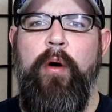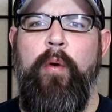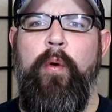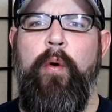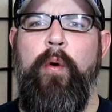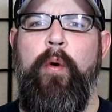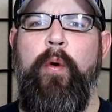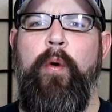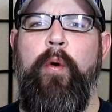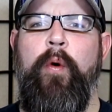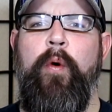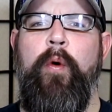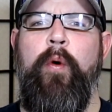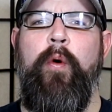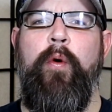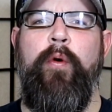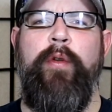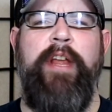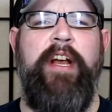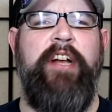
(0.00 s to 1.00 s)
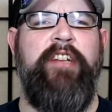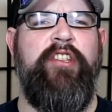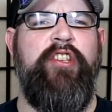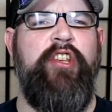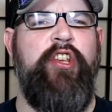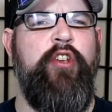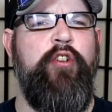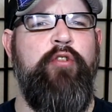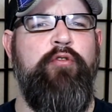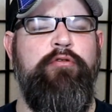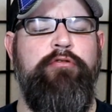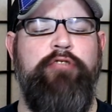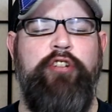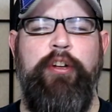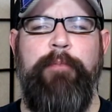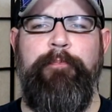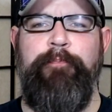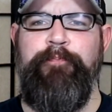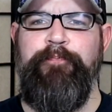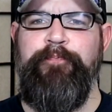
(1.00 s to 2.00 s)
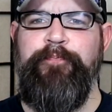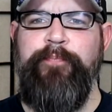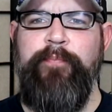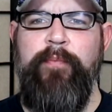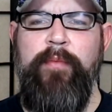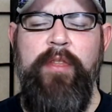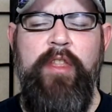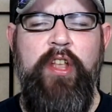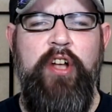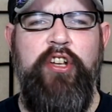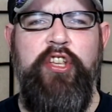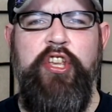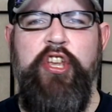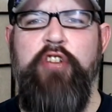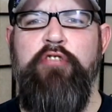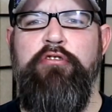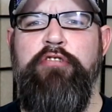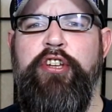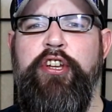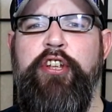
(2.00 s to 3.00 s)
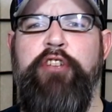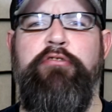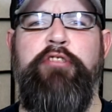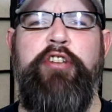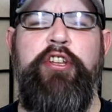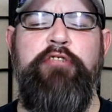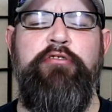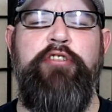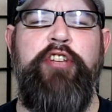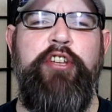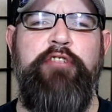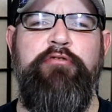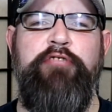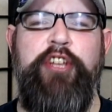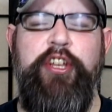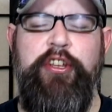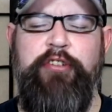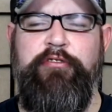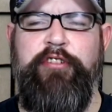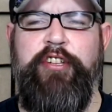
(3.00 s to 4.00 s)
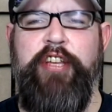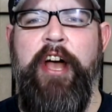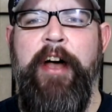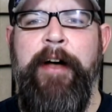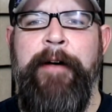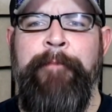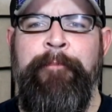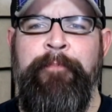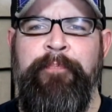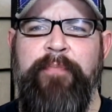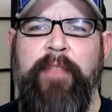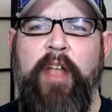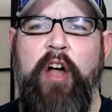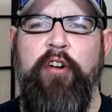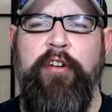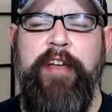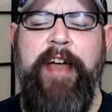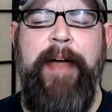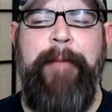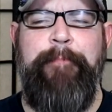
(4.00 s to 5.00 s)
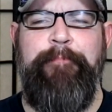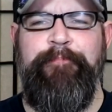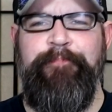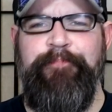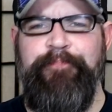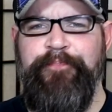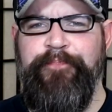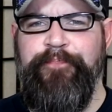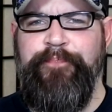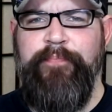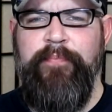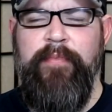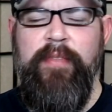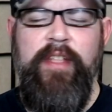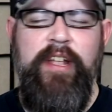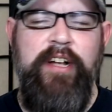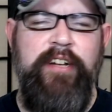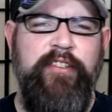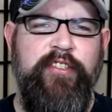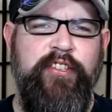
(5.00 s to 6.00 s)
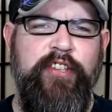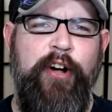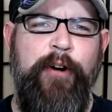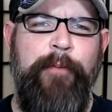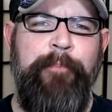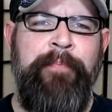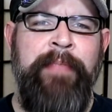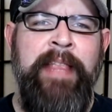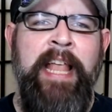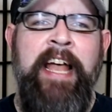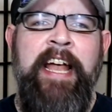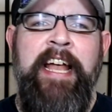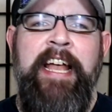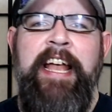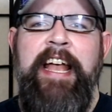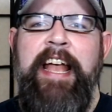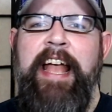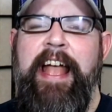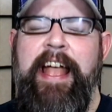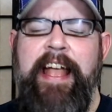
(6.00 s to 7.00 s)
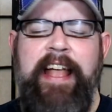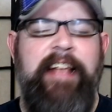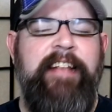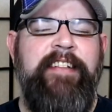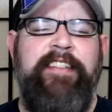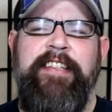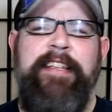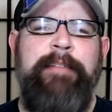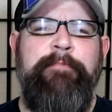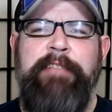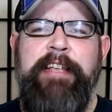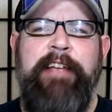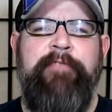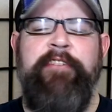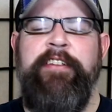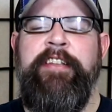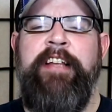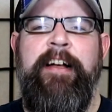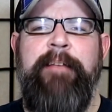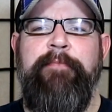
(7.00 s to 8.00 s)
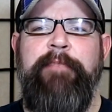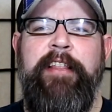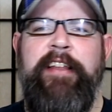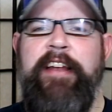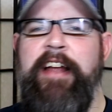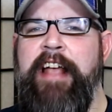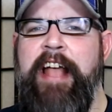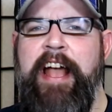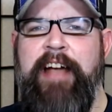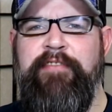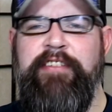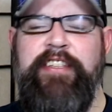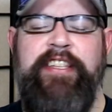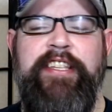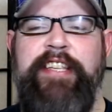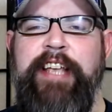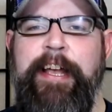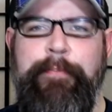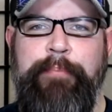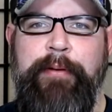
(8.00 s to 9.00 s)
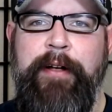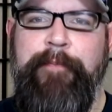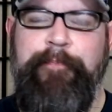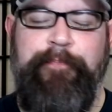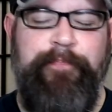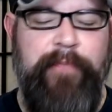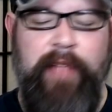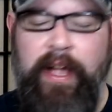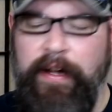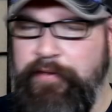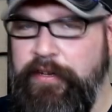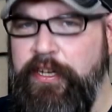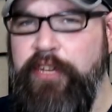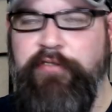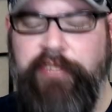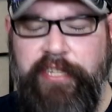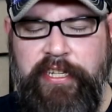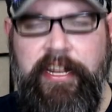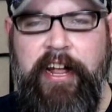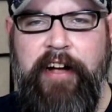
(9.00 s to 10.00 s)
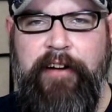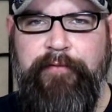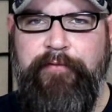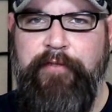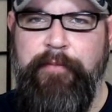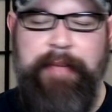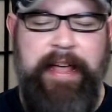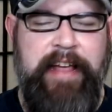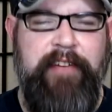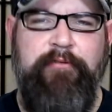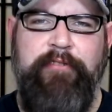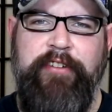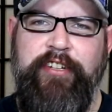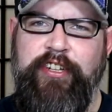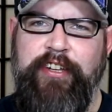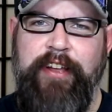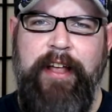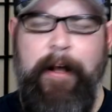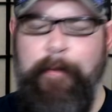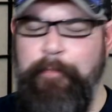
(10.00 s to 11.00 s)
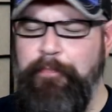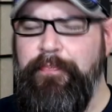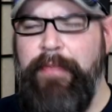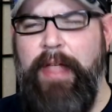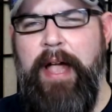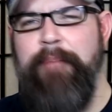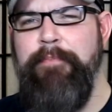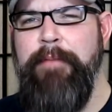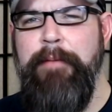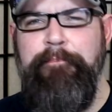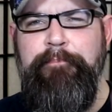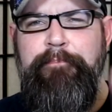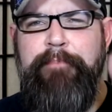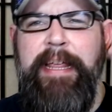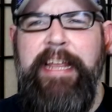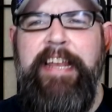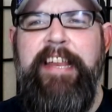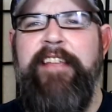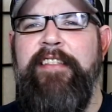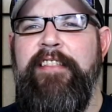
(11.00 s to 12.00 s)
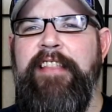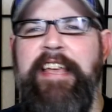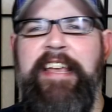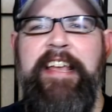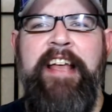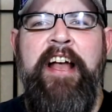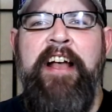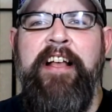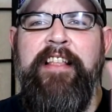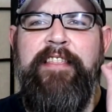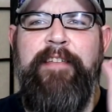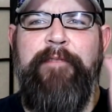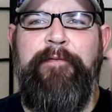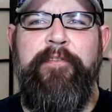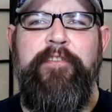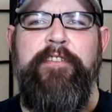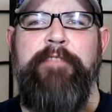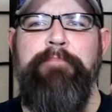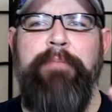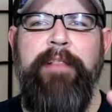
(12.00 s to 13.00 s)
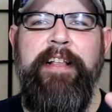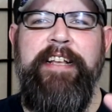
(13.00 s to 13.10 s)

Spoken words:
Oh, that's huge. Huge, huge, huge, huge, huge. Okay, so it seems every time that I have a sip of a new stout from Anchorage, I'm immediately, the first